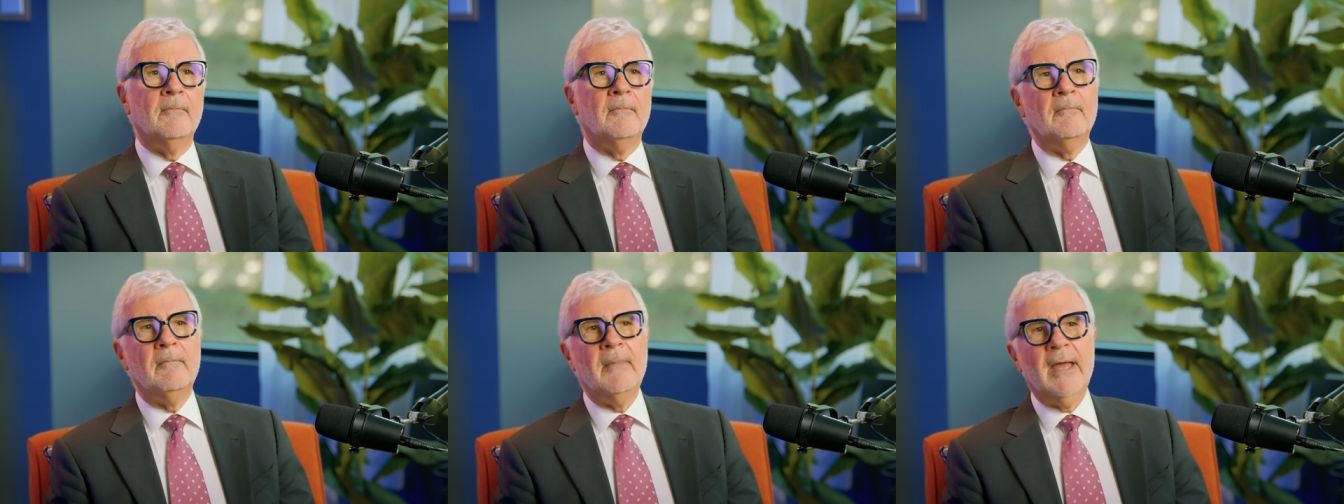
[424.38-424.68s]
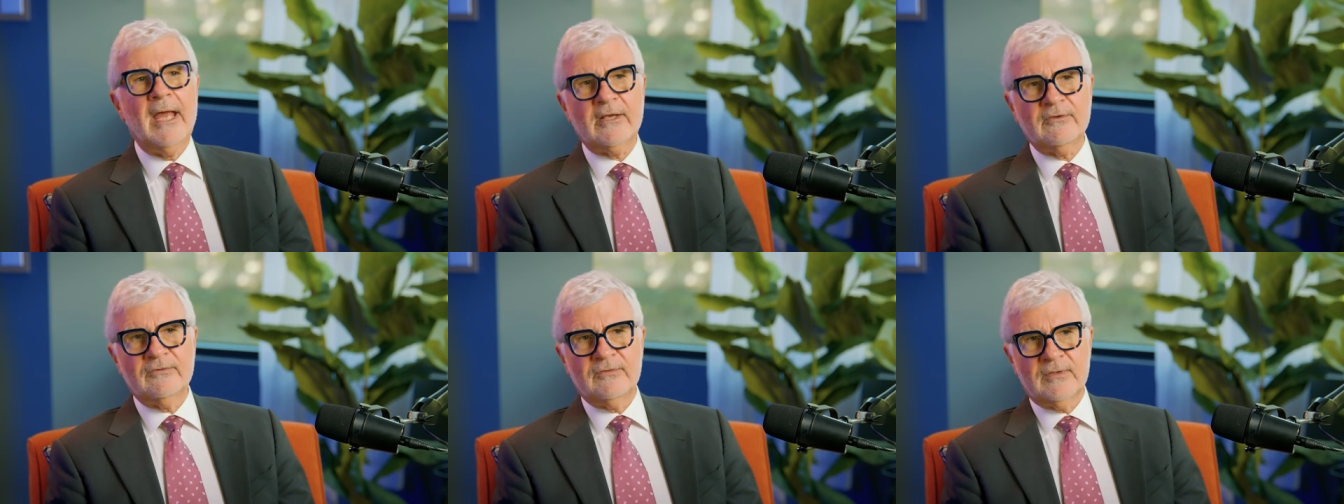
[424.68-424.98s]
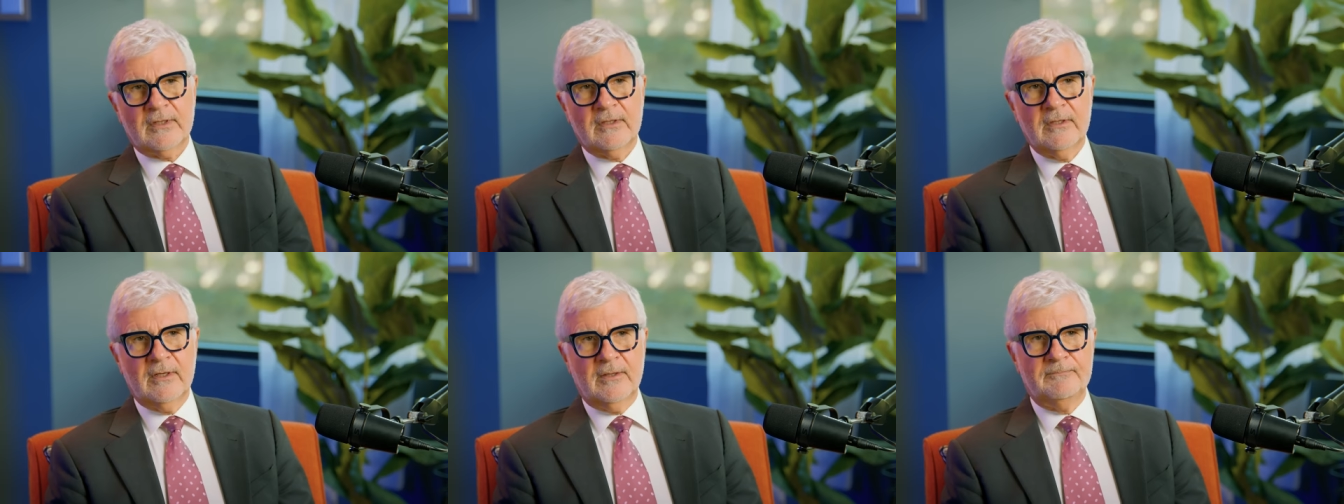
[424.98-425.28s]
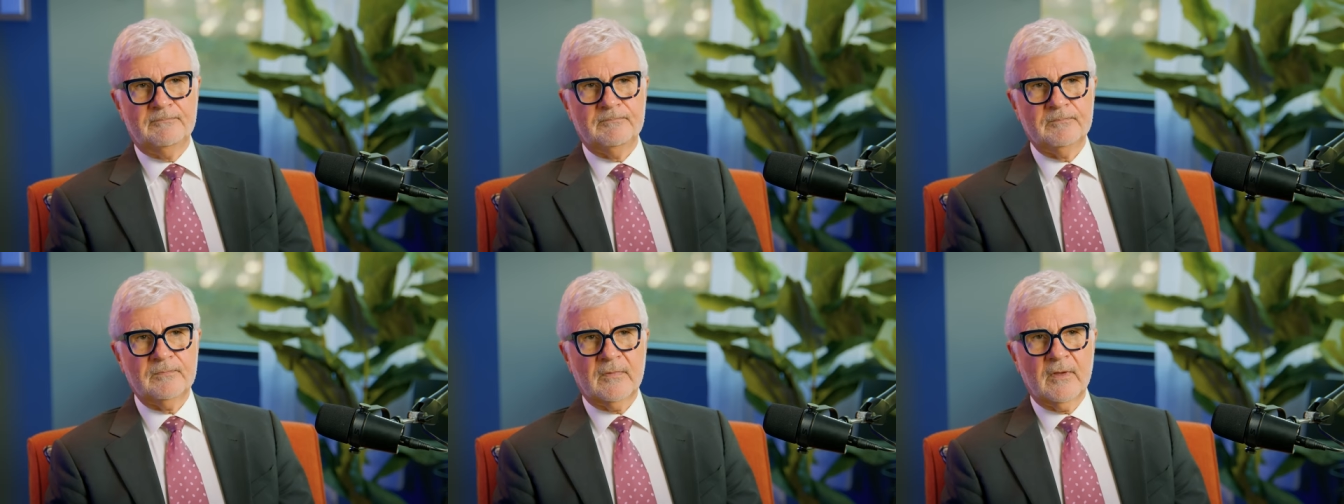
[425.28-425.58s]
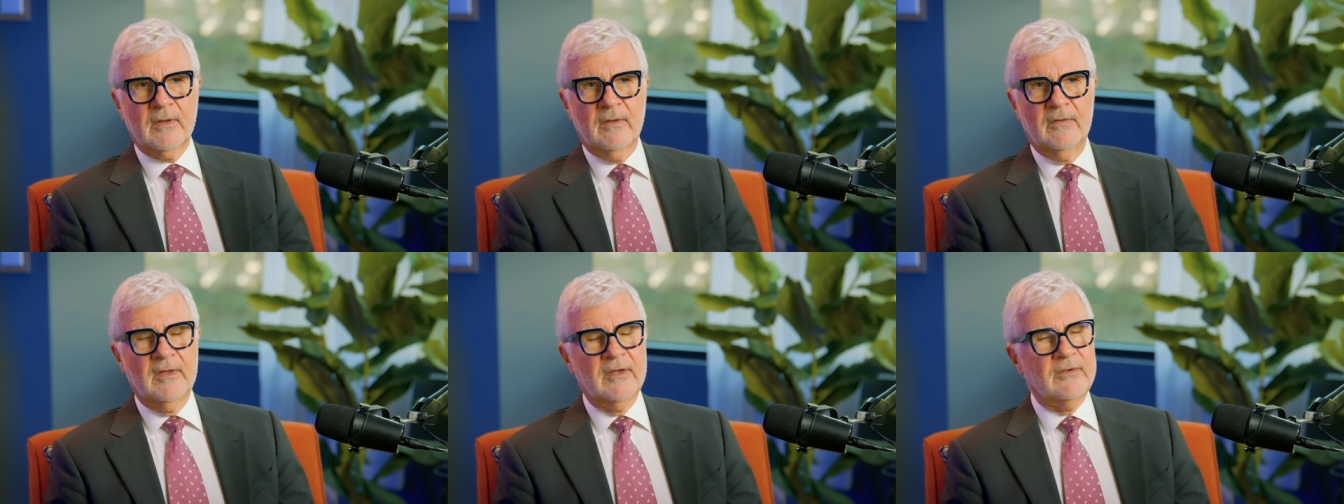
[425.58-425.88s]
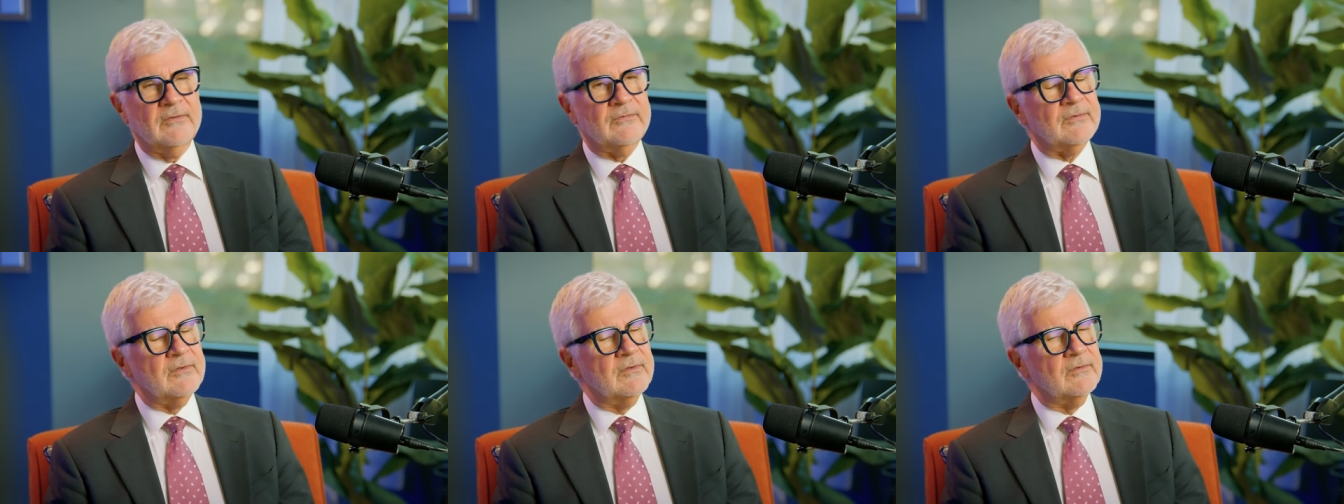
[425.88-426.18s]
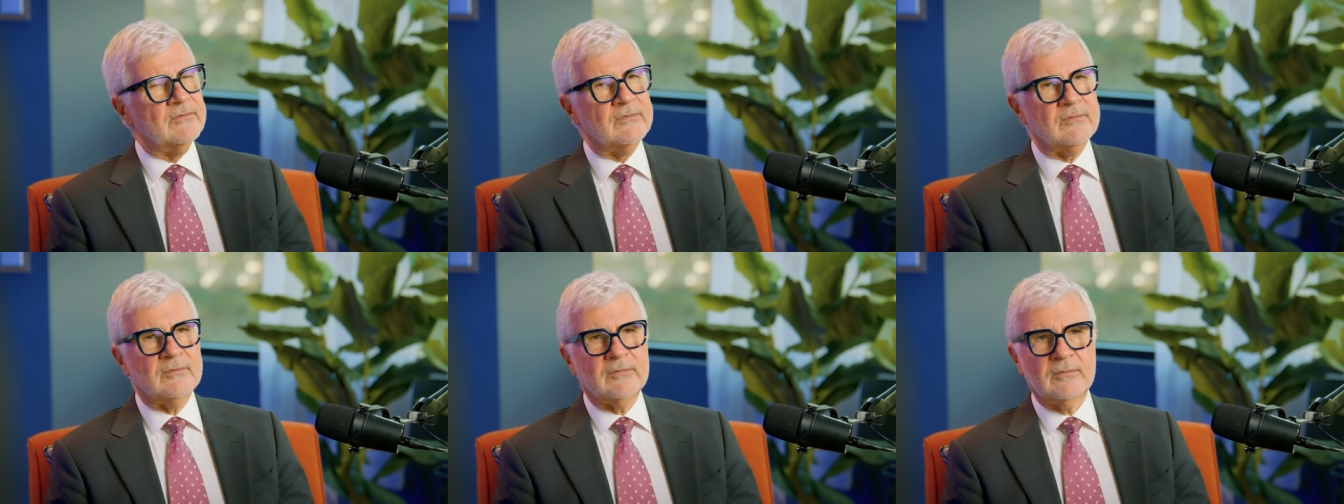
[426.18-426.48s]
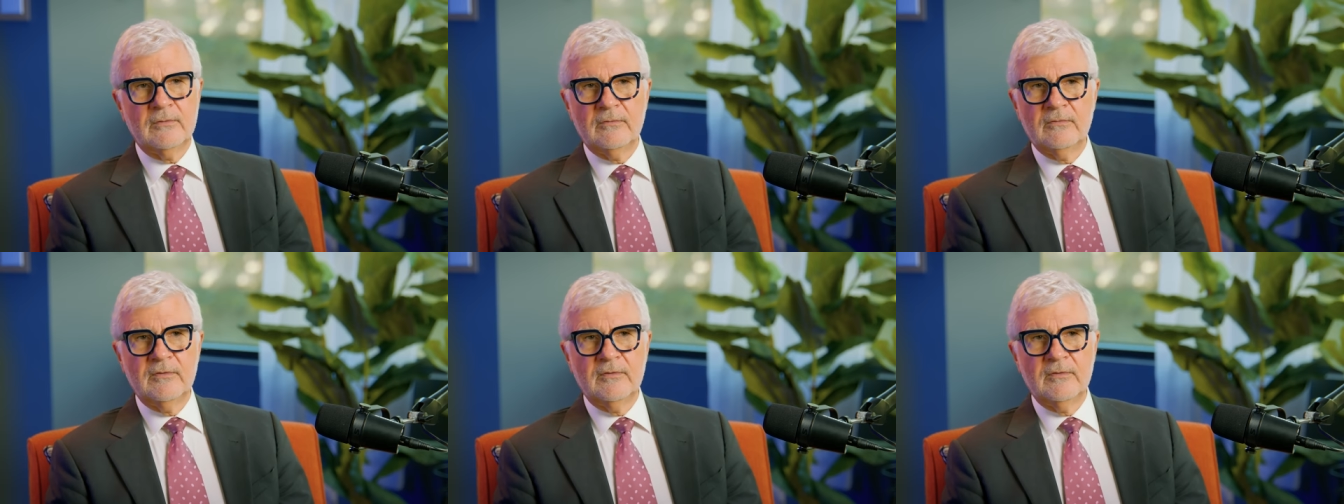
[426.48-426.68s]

Mexican. This is,